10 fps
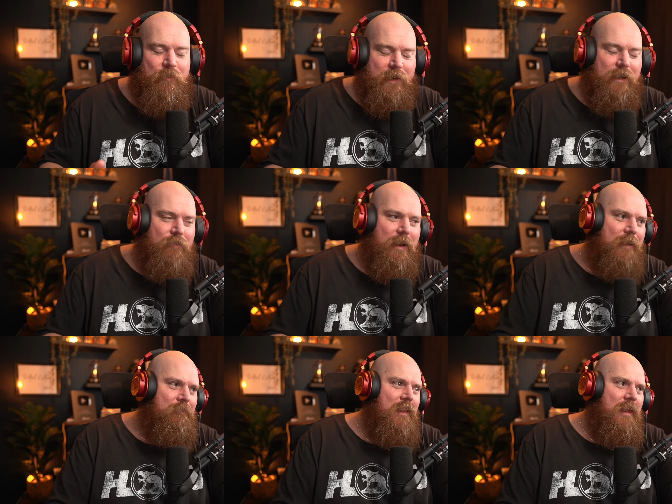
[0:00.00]
But
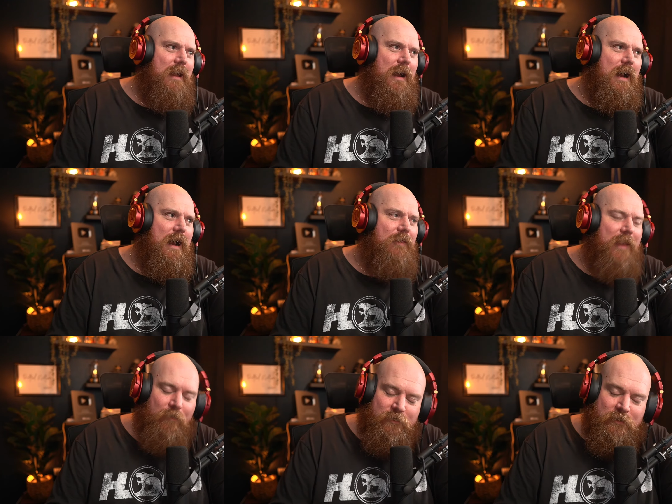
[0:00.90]
anyway, uh,
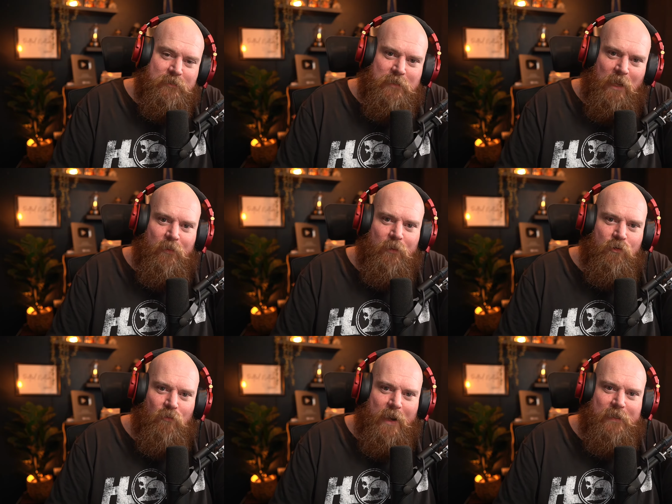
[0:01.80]
that was another
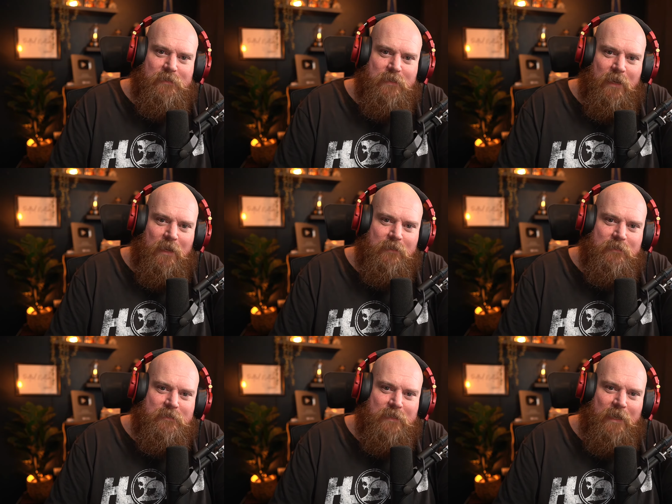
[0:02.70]
great uh,
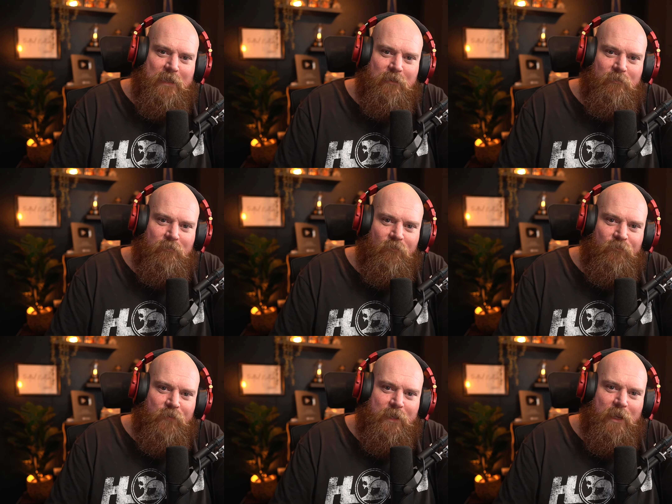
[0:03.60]
stadium
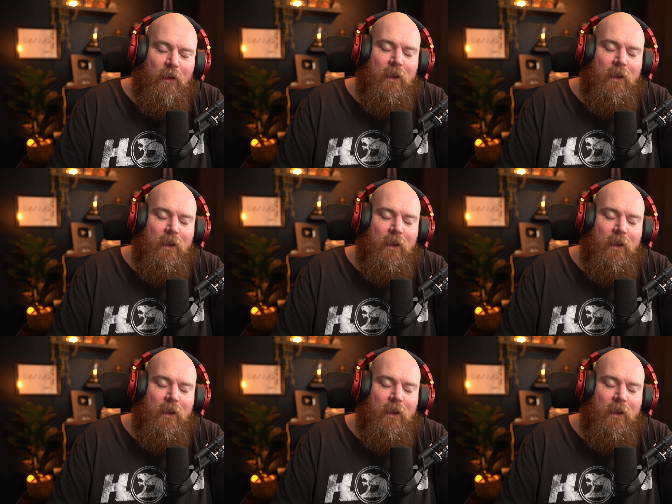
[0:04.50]
video.